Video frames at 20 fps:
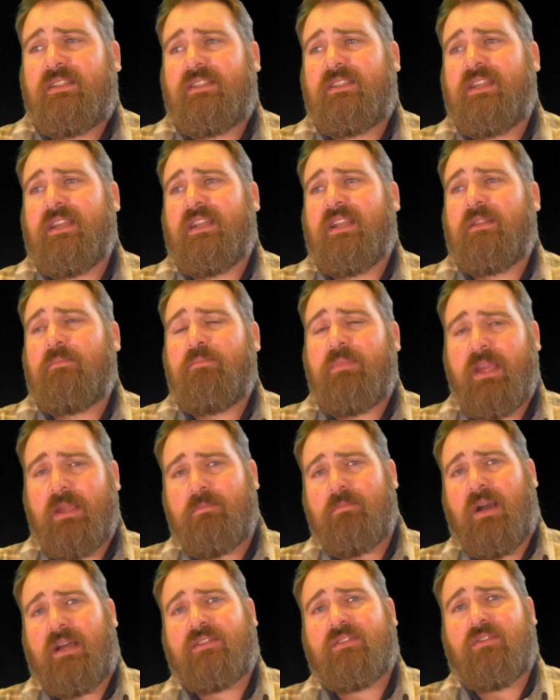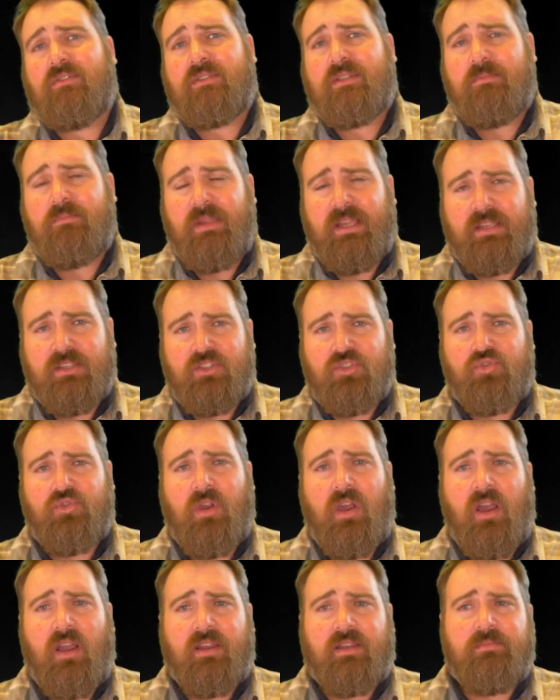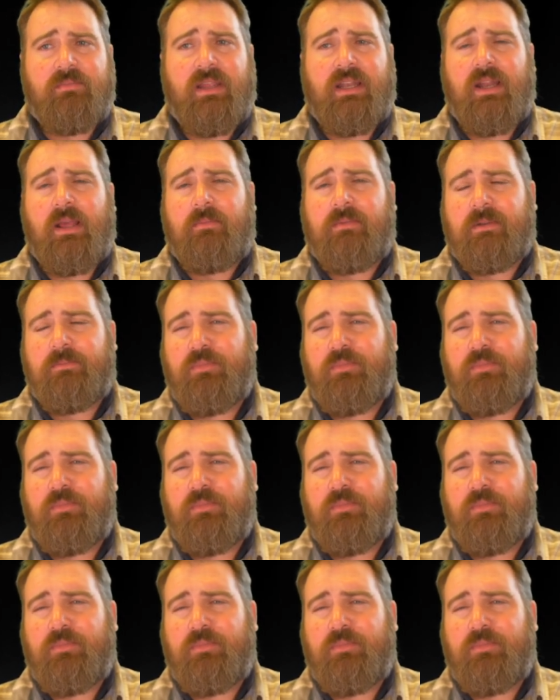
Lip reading: getting big muscles and being strong and being able to